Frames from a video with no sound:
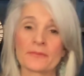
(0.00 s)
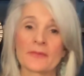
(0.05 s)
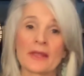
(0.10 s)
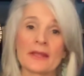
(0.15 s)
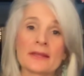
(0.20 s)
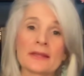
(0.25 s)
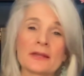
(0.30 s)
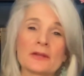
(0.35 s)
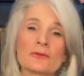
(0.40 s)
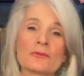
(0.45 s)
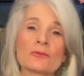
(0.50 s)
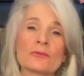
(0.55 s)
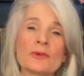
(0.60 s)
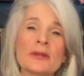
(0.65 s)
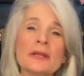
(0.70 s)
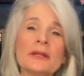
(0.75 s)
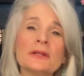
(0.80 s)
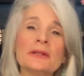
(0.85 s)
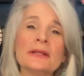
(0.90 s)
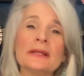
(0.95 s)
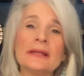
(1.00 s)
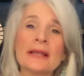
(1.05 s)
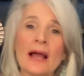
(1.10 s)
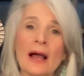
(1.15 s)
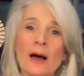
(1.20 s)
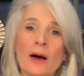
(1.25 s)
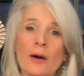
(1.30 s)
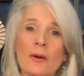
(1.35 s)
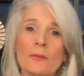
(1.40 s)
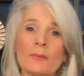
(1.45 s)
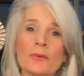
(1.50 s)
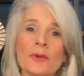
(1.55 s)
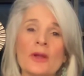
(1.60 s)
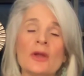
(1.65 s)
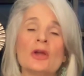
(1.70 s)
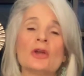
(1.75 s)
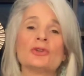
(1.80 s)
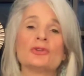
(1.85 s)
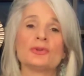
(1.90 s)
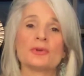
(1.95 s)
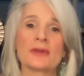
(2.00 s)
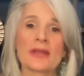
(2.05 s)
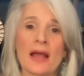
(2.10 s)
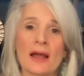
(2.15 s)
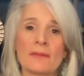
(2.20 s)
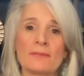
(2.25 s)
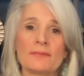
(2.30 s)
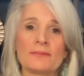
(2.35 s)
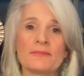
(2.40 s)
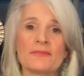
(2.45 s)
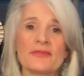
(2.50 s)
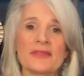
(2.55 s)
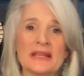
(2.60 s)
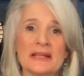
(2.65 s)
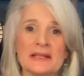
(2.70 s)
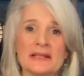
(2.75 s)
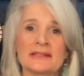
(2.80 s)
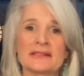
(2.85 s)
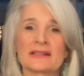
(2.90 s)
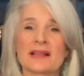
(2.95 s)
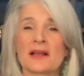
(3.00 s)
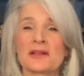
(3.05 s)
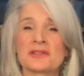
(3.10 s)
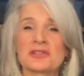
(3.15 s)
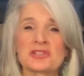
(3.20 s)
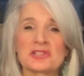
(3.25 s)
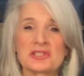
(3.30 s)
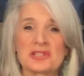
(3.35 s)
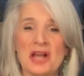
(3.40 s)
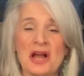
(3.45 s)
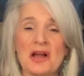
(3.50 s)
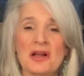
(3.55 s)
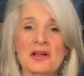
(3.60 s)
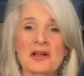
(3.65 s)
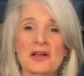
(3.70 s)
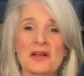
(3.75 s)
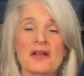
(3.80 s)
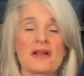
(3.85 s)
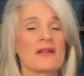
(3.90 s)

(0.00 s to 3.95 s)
It can really help to get things unstuck